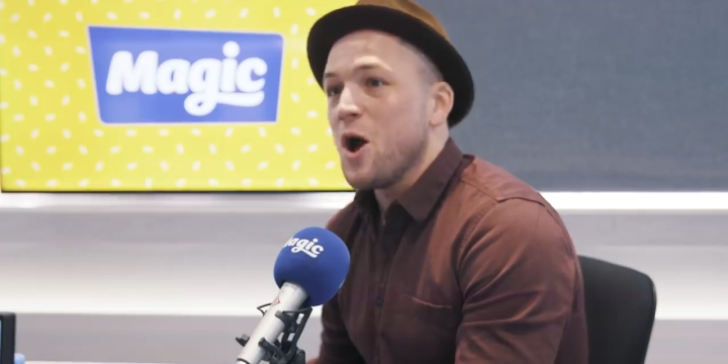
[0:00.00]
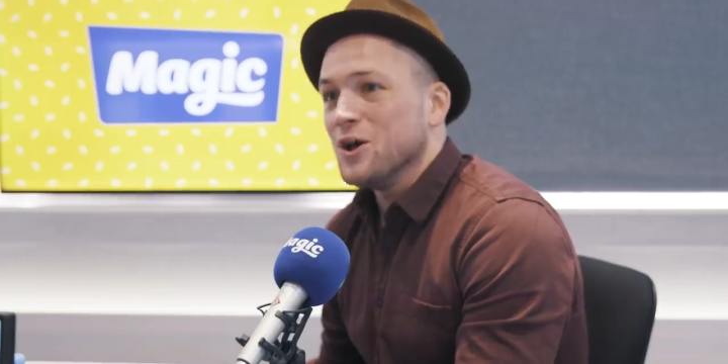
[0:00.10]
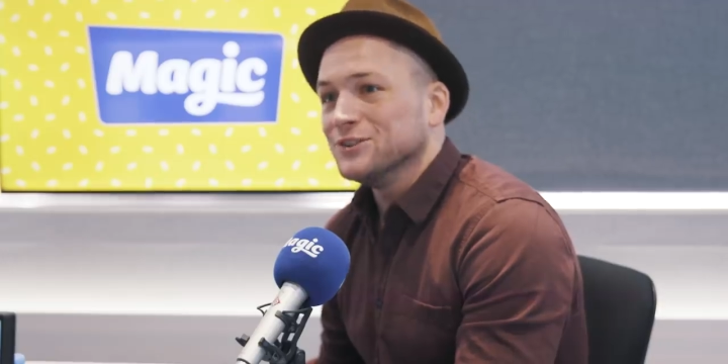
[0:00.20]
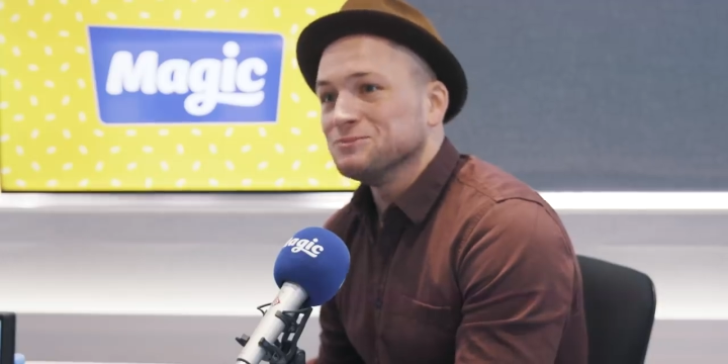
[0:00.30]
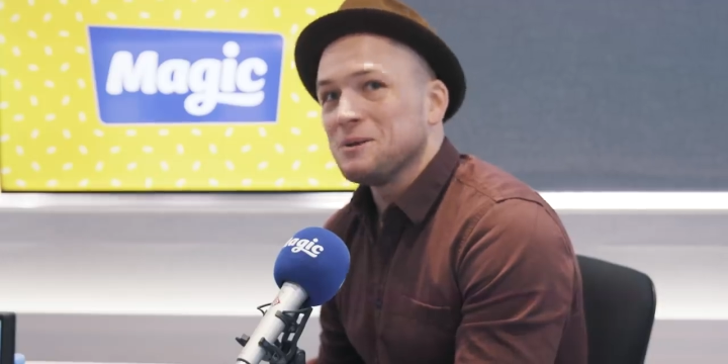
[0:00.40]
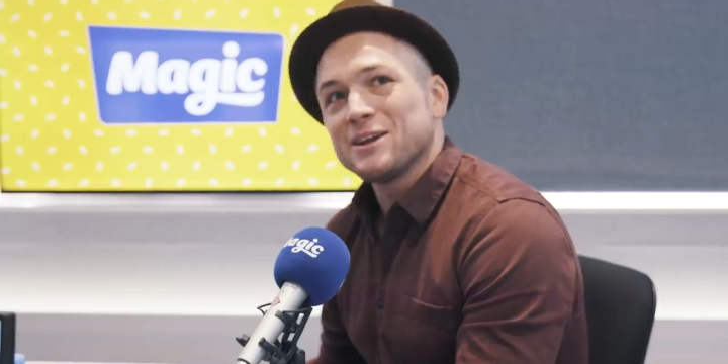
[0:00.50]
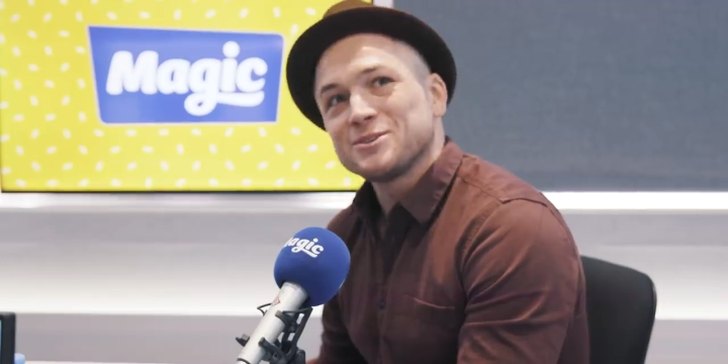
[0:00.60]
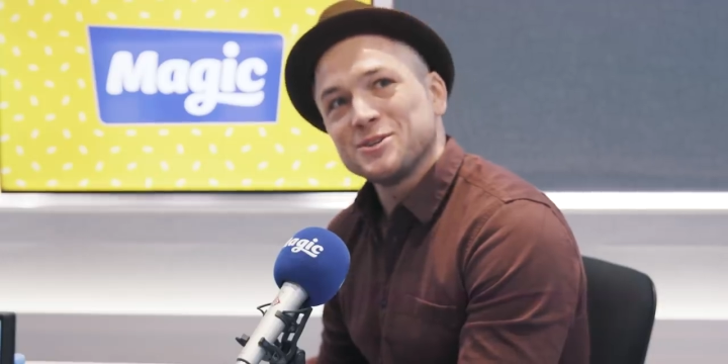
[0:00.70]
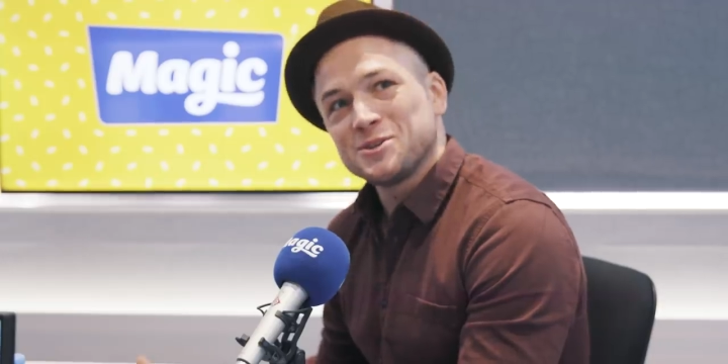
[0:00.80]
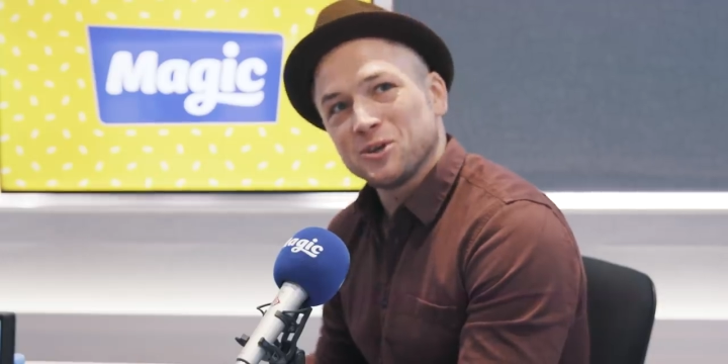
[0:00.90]
Uh, we
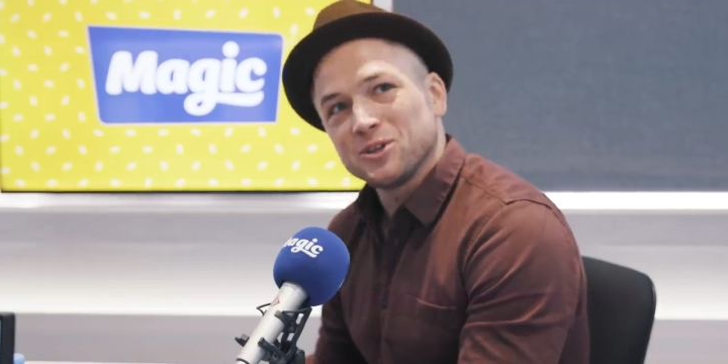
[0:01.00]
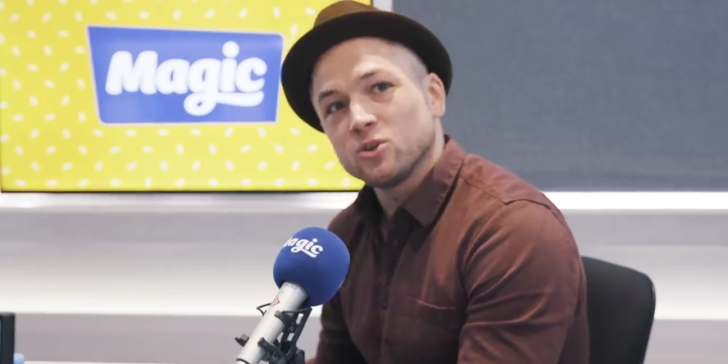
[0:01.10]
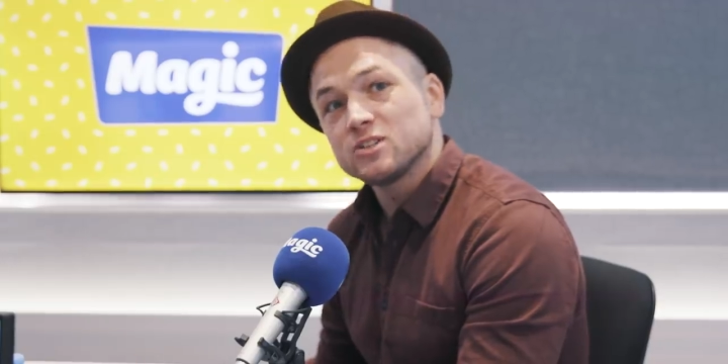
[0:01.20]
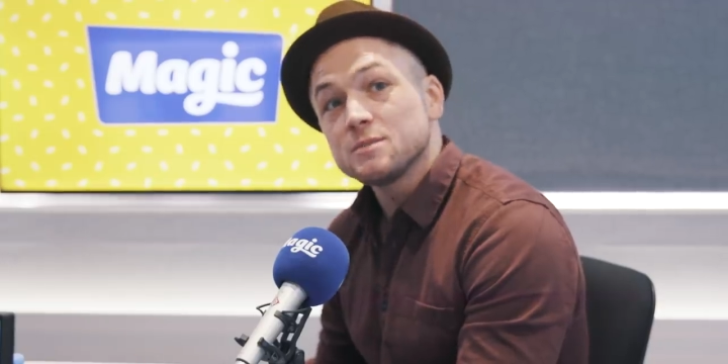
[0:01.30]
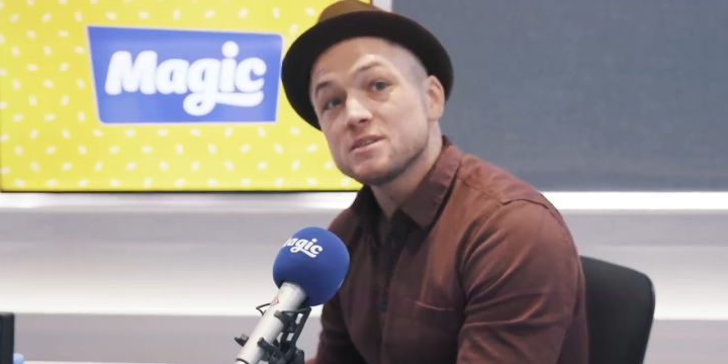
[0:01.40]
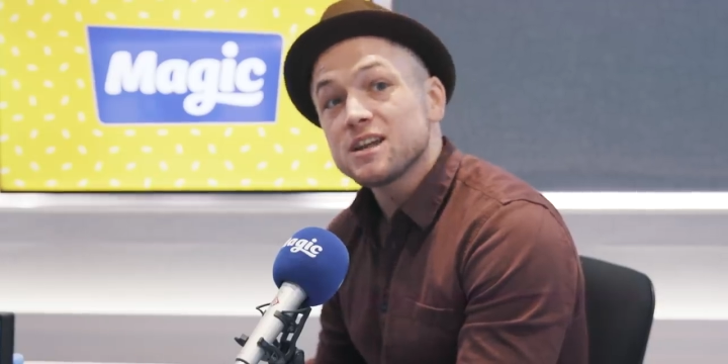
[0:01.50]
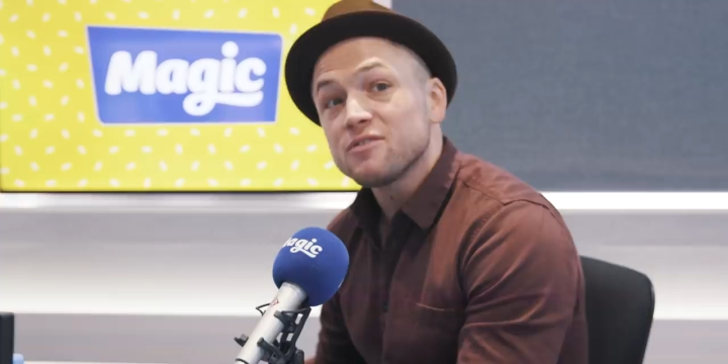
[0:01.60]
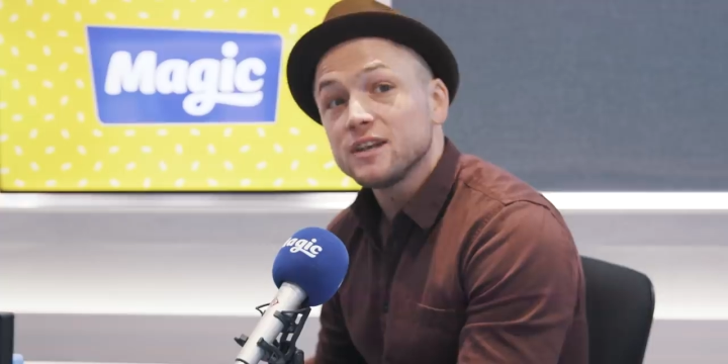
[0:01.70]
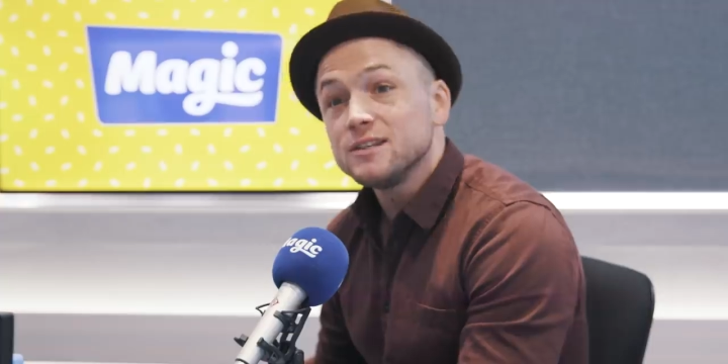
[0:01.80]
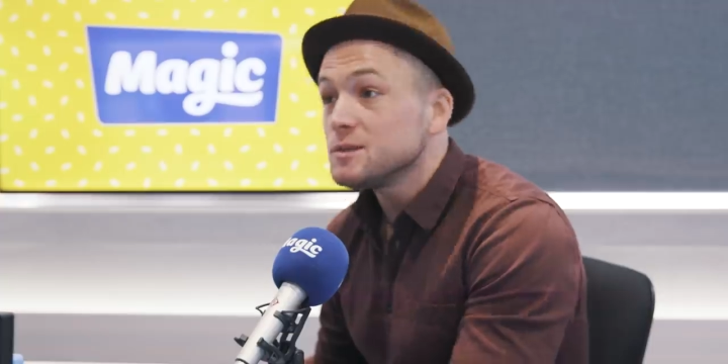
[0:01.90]
actually shot the Nottingham
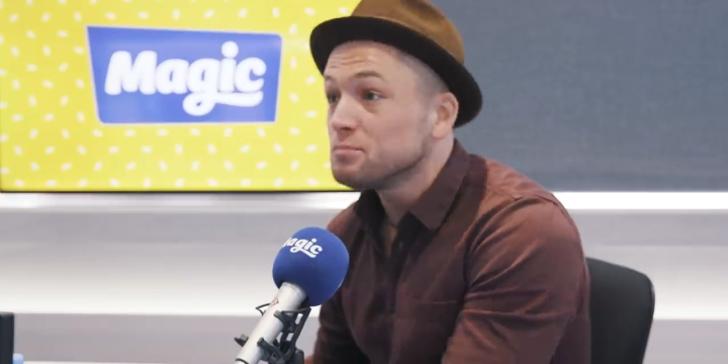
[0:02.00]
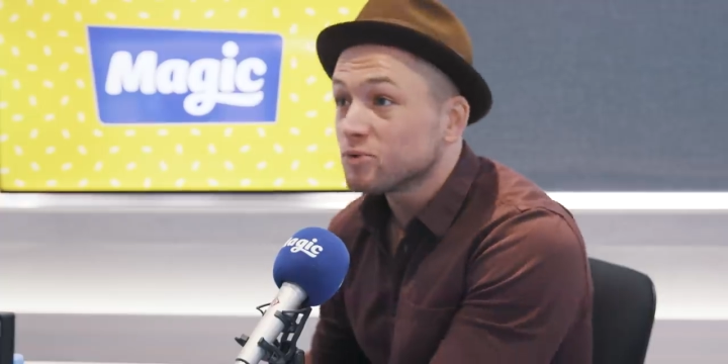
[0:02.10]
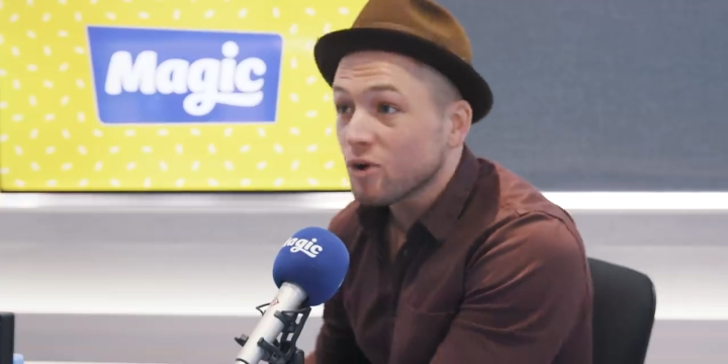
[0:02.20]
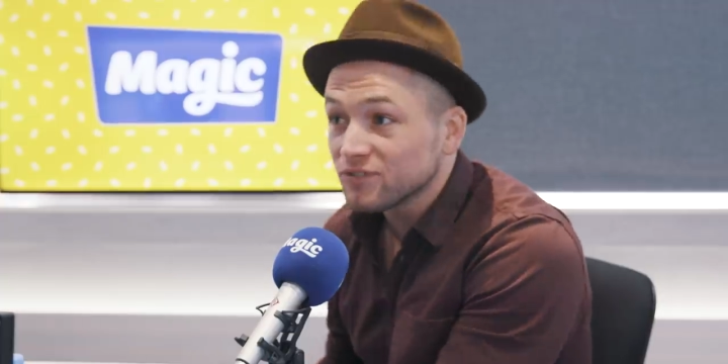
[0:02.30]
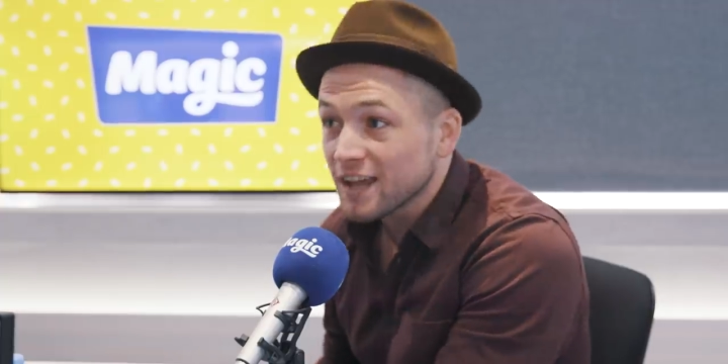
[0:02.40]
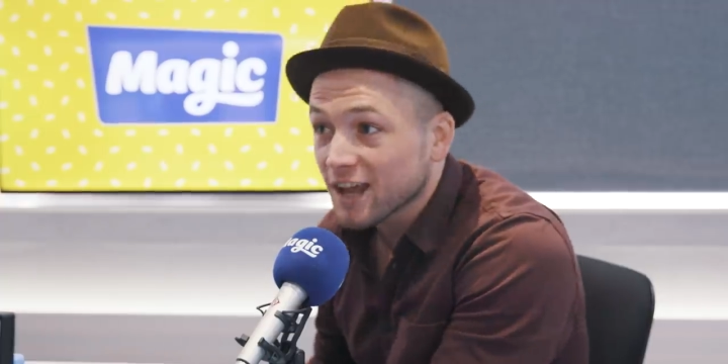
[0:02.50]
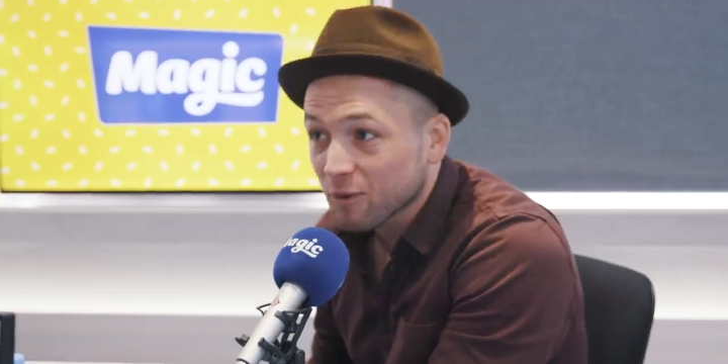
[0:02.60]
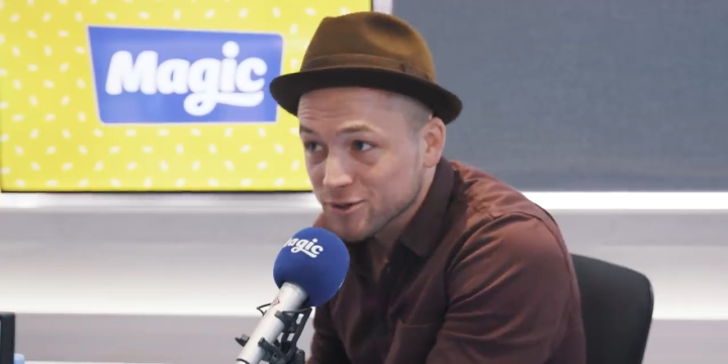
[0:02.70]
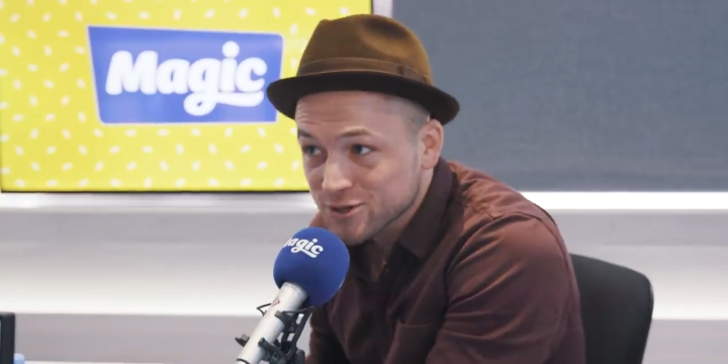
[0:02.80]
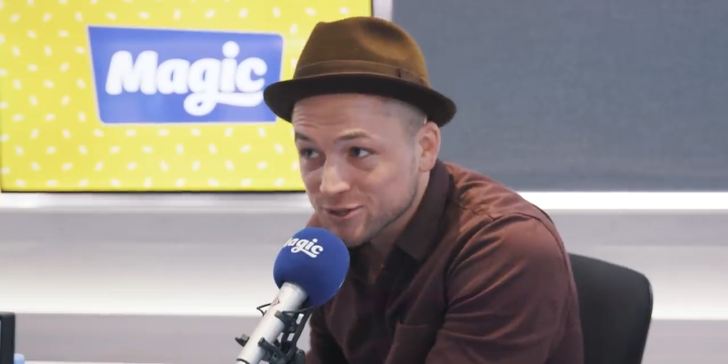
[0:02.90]
stuff in
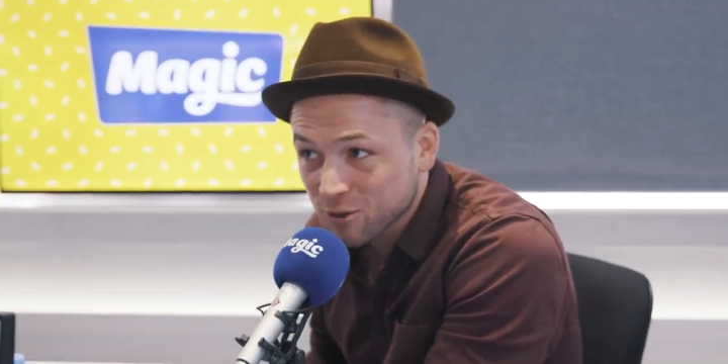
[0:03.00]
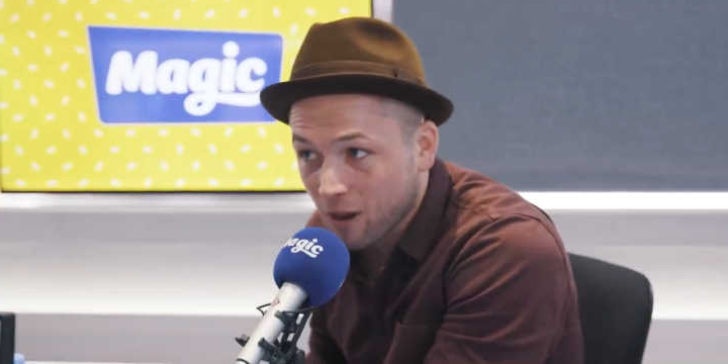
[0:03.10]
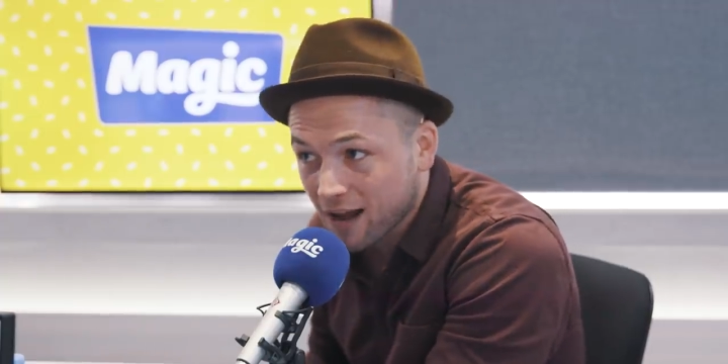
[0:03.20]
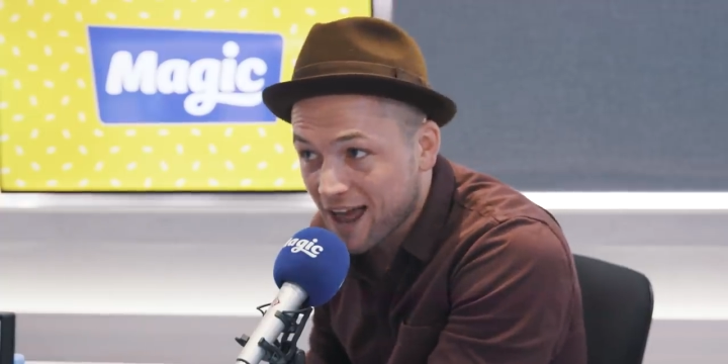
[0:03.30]
Dubrovnik, which is quite